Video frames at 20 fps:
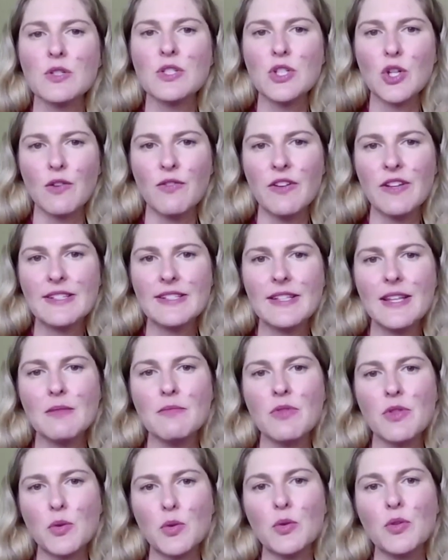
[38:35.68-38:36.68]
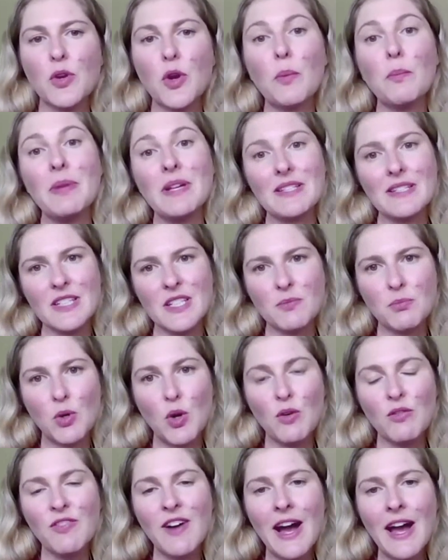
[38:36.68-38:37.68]
Well, there's a really nice
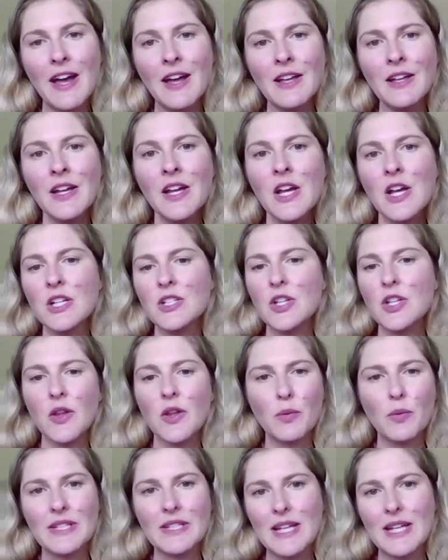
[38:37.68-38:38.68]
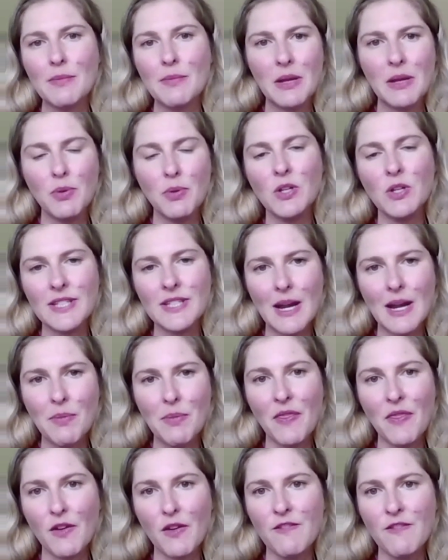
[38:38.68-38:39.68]
way to also surface them through your
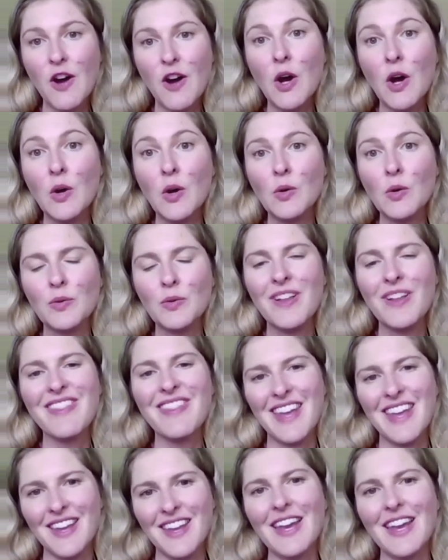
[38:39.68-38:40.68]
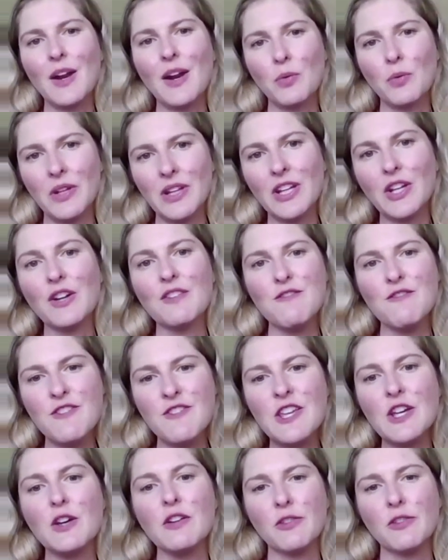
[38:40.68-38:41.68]
business profile, so that when somebody
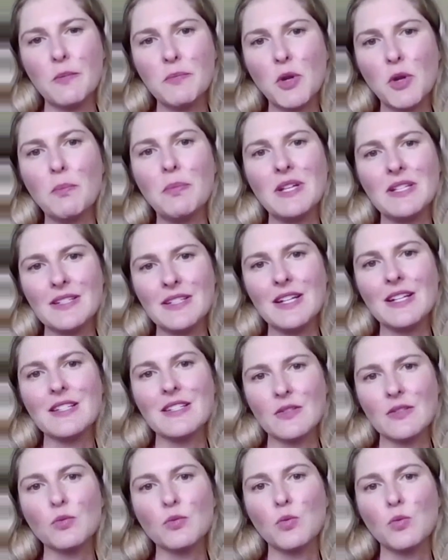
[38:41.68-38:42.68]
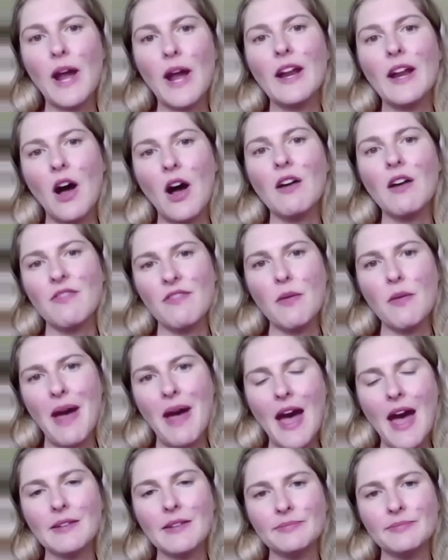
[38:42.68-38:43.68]
pulls it up on their phone, they can get a really
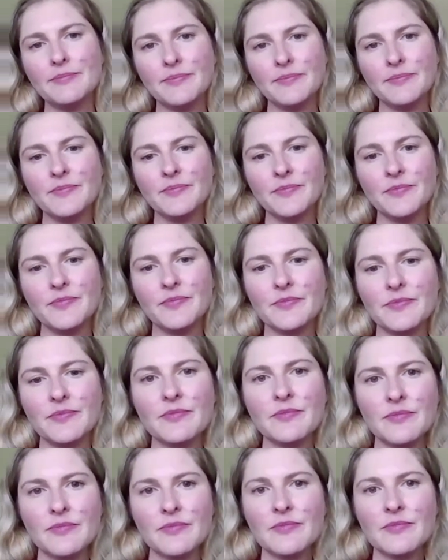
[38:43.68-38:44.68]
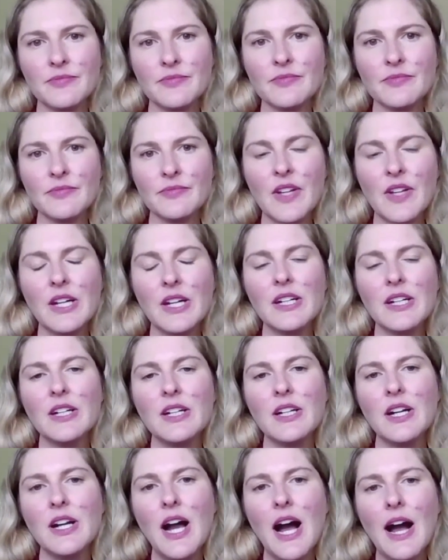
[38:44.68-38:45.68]
good feel from your business right
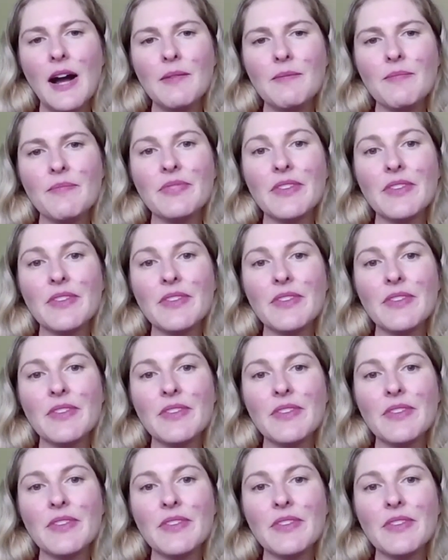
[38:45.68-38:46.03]
off the bat.